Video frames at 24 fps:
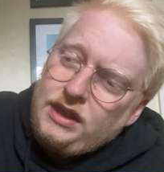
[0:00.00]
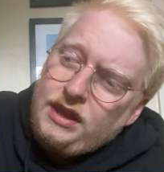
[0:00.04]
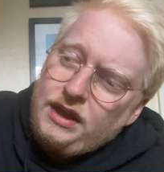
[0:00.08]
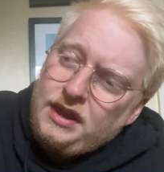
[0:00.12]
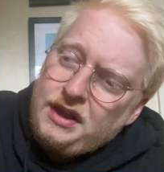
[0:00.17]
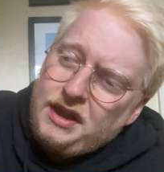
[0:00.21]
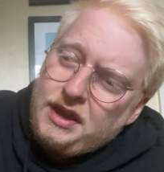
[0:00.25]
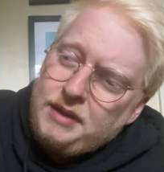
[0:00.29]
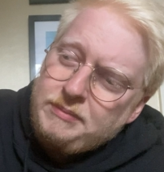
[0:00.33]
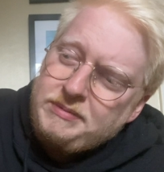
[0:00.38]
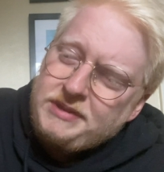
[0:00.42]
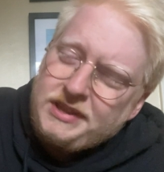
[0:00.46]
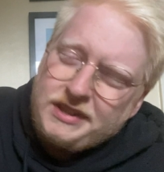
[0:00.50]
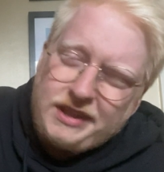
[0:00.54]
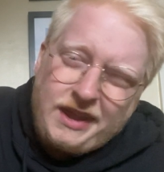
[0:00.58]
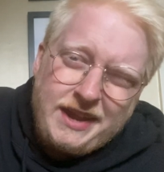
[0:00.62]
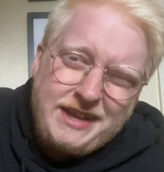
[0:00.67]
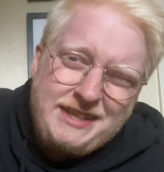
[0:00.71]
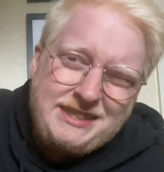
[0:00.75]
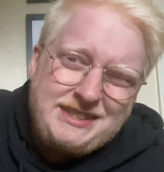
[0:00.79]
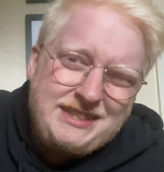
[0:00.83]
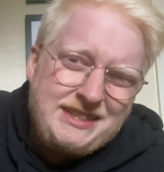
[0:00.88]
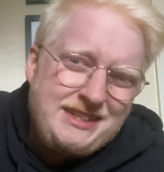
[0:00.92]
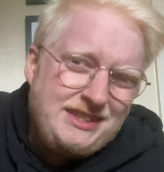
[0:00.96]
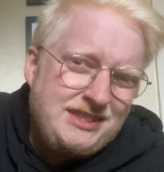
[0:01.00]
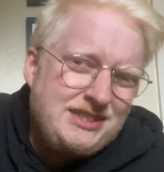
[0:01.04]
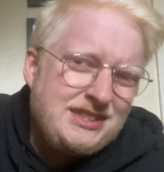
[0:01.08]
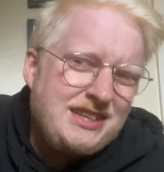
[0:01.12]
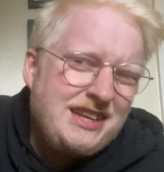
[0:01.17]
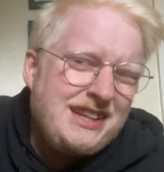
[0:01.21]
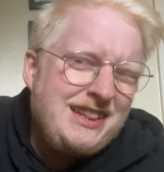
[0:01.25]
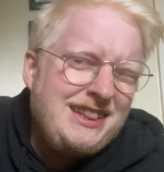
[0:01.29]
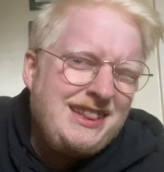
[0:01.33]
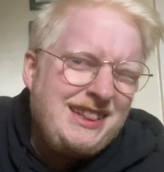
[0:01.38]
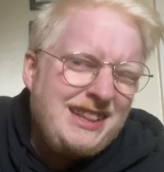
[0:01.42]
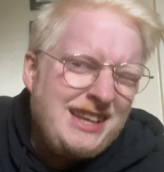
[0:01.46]
Uh, the lighting's
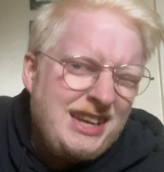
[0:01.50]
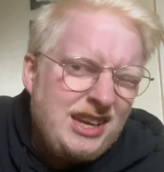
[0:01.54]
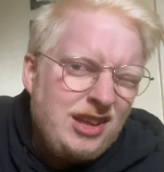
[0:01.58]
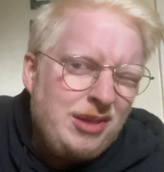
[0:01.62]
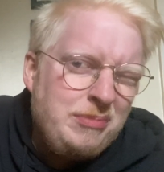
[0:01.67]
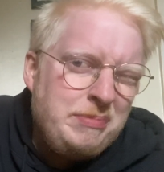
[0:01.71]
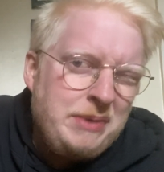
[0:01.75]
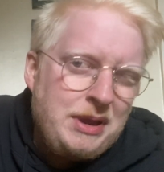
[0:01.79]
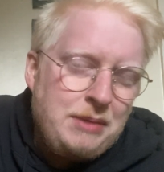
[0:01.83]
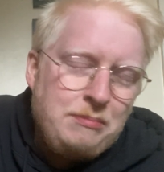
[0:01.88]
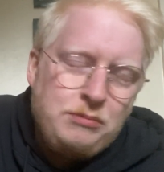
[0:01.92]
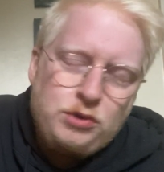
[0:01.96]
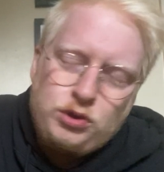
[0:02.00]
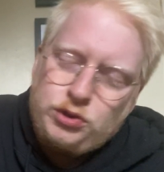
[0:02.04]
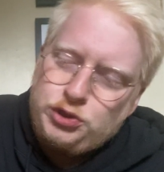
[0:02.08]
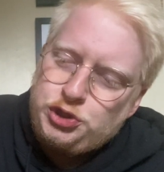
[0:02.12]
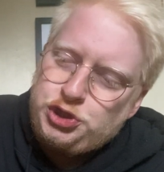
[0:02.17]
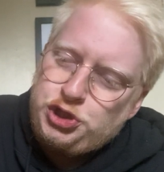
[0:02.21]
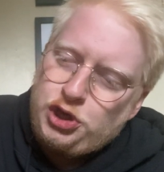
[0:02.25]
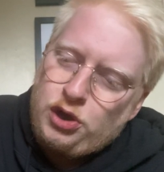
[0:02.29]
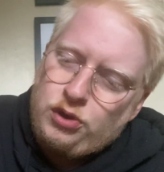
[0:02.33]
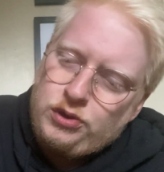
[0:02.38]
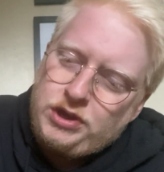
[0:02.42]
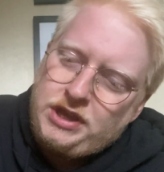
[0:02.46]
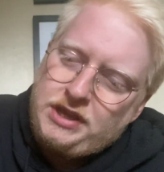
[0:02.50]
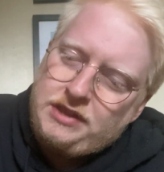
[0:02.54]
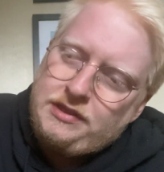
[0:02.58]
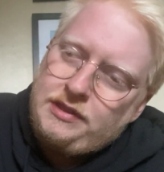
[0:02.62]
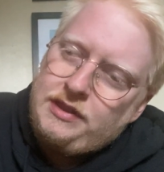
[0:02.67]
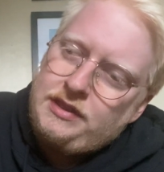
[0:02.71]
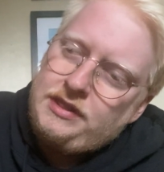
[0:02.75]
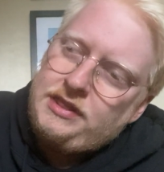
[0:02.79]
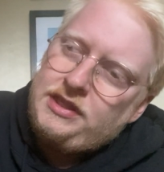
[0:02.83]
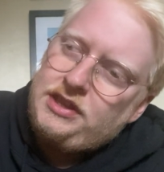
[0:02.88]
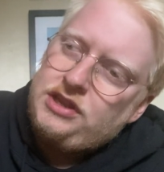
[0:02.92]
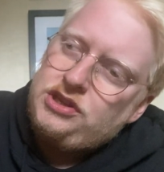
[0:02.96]
a little bit more shocking
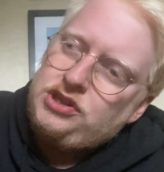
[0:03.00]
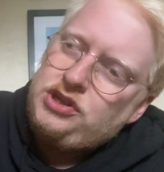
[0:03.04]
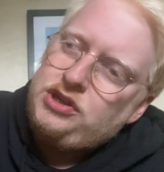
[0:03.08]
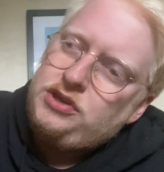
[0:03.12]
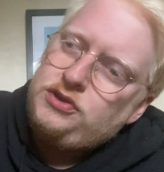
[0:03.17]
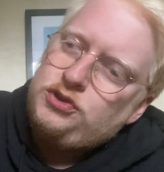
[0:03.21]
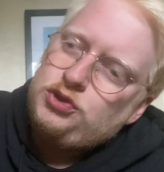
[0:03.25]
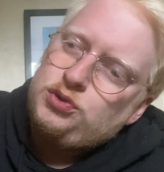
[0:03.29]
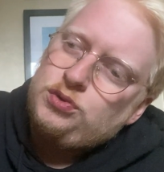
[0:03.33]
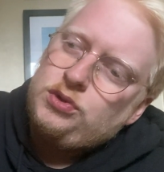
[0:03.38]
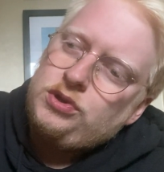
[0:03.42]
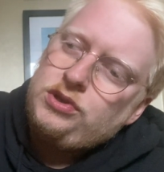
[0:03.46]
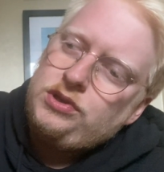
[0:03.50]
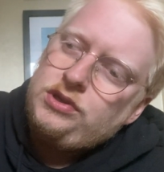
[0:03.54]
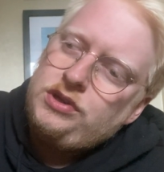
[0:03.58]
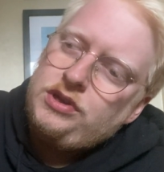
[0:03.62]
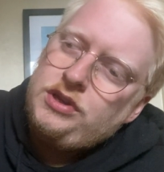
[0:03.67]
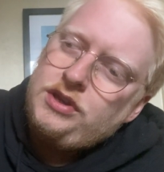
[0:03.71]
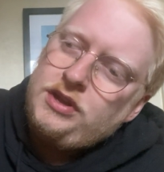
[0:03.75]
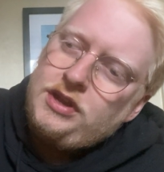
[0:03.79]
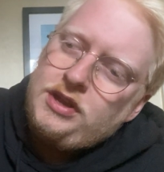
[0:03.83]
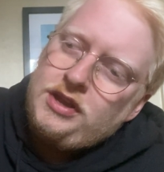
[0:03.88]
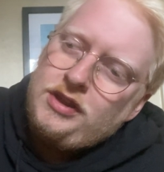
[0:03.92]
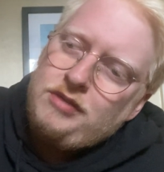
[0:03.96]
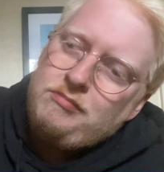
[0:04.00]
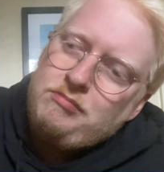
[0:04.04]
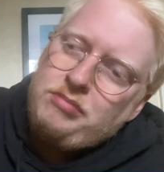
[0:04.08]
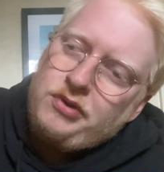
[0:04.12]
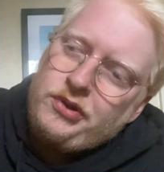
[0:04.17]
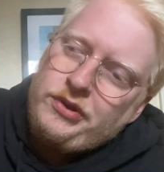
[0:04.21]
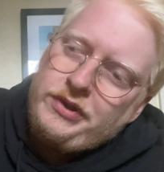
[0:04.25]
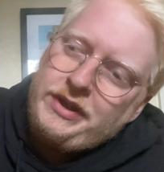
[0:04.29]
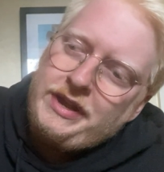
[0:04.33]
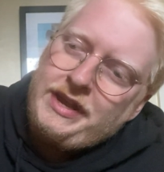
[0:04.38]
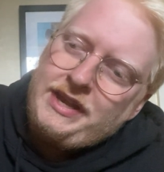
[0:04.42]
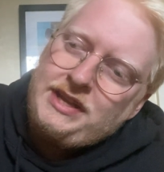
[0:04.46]
than usual,
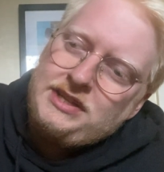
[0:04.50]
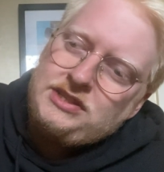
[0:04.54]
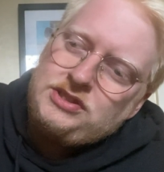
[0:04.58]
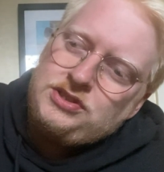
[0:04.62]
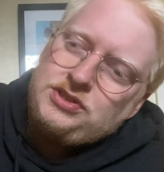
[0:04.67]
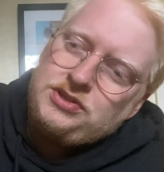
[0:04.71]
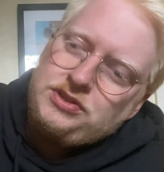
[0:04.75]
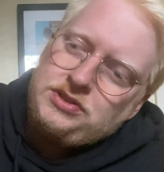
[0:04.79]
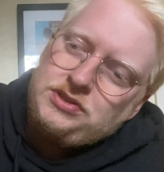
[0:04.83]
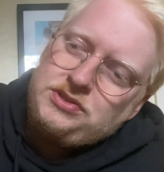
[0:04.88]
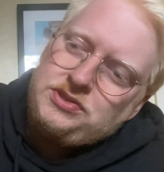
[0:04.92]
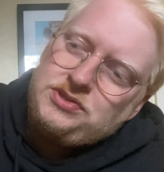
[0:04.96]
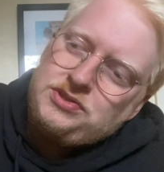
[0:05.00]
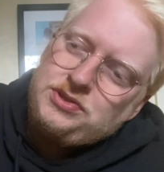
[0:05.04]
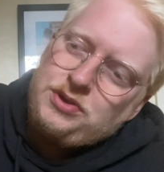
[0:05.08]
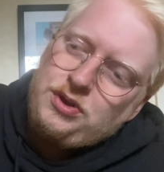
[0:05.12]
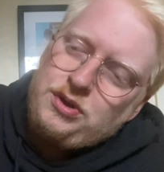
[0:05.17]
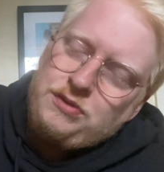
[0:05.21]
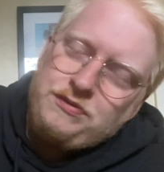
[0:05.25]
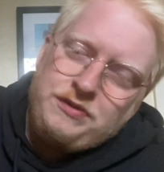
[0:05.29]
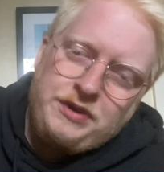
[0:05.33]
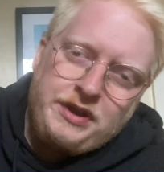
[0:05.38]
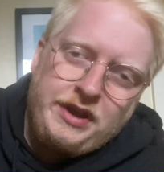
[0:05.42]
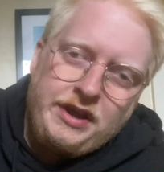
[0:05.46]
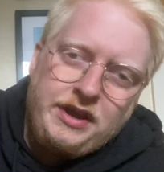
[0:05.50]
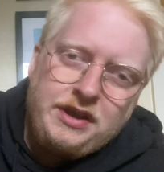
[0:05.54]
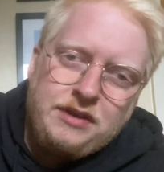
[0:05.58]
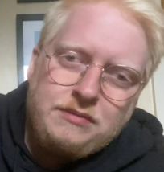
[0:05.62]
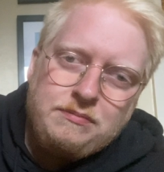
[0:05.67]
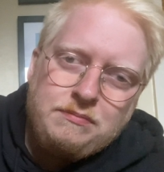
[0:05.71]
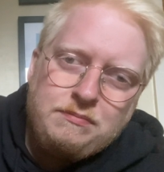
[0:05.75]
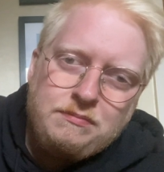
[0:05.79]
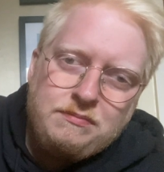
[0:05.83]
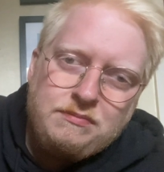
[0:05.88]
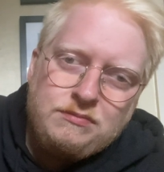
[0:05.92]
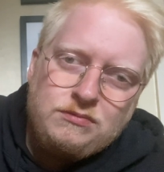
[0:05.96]
but it does sort of uh,
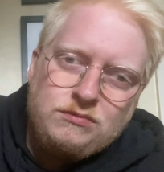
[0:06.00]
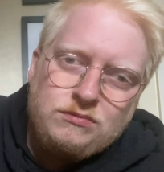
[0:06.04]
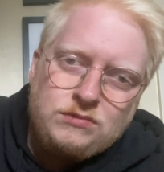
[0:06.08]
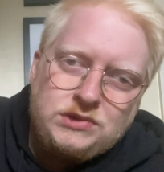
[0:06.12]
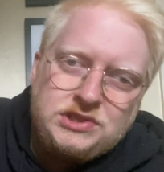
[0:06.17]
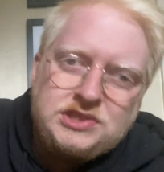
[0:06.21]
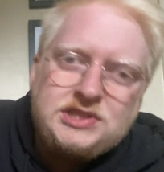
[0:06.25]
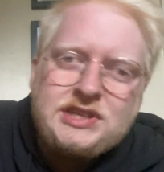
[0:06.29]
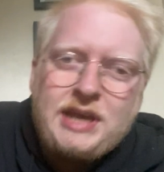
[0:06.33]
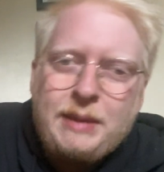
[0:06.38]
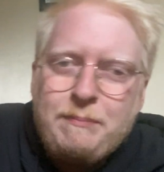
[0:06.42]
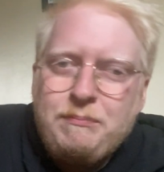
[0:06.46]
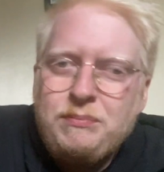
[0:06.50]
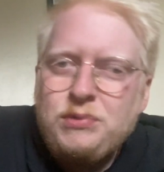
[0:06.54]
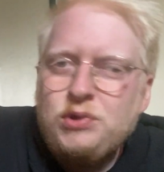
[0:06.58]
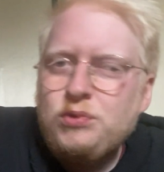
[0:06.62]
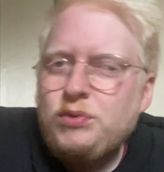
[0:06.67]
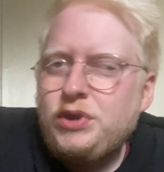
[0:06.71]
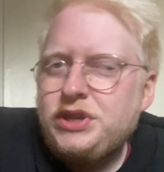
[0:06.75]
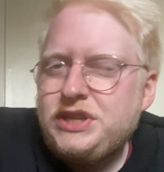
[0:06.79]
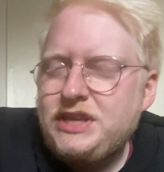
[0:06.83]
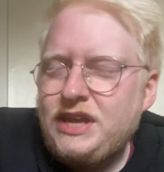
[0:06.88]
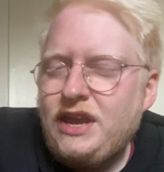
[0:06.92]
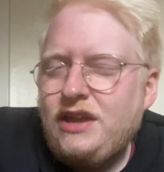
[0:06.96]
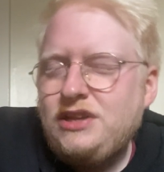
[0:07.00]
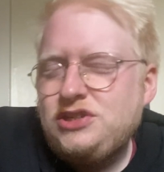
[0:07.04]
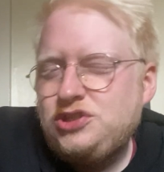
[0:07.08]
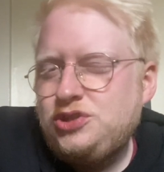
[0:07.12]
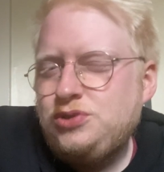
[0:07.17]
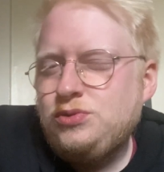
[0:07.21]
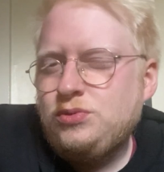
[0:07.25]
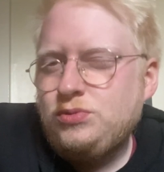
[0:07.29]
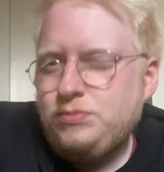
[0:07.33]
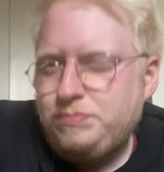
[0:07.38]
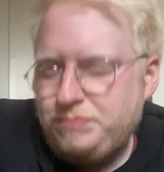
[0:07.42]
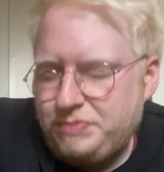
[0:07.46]
resemble what the
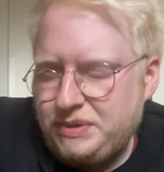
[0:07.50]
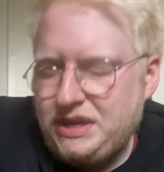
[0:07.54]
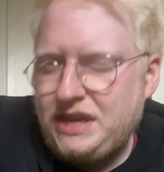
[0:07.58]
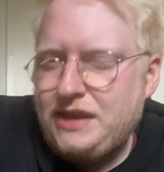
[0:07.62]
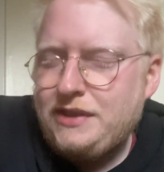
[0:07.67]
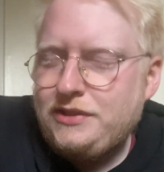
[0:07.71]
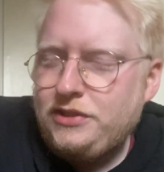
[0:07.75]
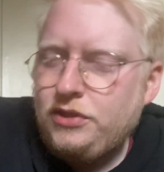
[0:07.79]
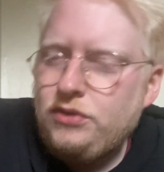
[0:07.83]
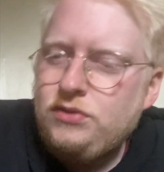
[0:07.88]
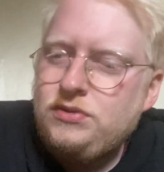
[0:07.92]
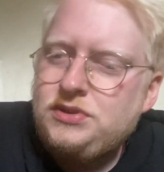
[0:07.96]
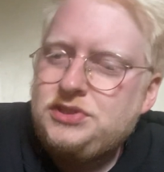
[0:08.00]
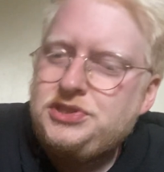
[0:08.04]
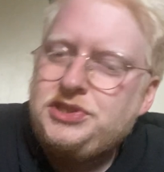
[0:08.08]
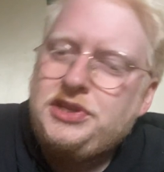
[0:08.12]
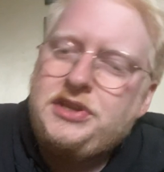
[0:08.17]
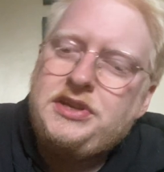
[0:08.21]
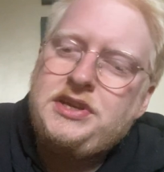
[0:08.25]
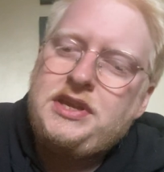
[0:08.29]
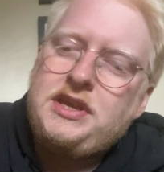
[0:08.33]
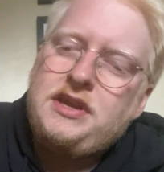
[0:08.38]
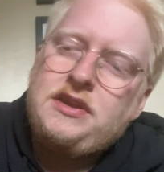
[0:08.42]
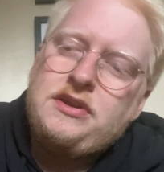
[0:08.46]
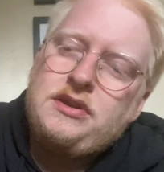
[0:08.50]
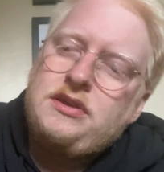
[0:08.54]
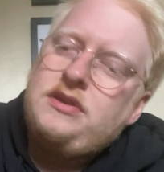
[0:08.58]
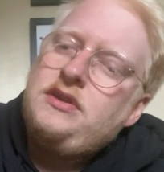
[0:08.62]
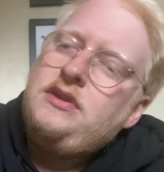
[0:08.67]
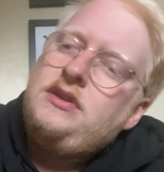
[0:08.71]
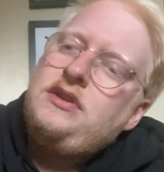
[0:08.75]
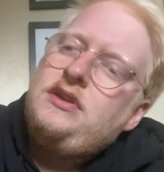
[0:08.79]
actual beer looks like.